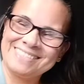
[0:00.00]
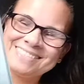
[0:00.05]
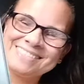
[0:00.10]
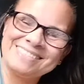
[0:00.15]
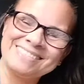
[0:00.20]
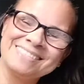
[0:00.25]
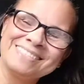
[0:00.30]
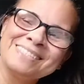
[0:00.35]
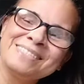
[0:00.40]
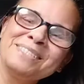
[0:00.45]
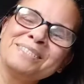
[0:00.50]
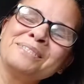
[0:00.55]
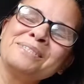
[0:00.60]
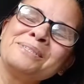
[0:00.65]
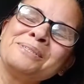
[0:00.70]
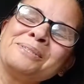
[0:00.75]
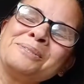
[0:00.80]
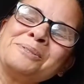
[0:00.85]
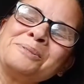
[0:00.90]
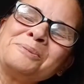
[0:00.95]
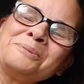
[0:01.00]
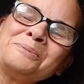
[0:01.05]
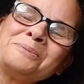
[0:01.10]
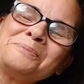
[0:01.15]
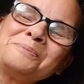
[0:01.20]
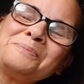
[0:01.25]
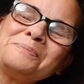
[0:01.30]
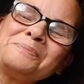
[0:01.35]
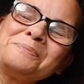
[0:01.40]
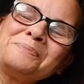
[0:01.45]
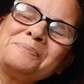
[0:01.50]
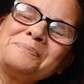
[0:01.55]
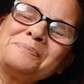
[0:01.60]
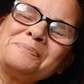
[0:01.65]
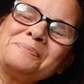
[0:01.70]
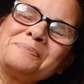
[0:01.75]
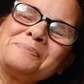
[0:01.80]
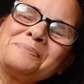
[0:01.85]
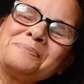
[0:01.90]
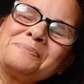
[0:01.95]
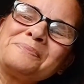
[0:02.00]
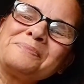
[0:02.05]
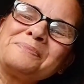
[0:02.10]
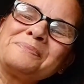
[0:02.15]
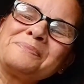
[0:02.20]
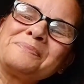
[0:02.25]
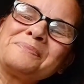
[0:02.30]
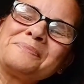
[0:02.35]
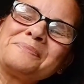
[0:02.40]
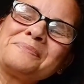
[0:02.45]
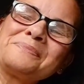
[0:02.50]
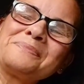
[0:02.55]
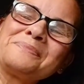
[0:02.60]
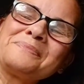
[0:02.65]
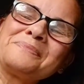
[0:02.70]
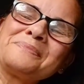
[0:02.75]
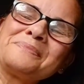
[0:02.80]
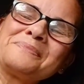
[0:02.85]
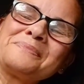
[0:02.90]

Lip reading: (silence)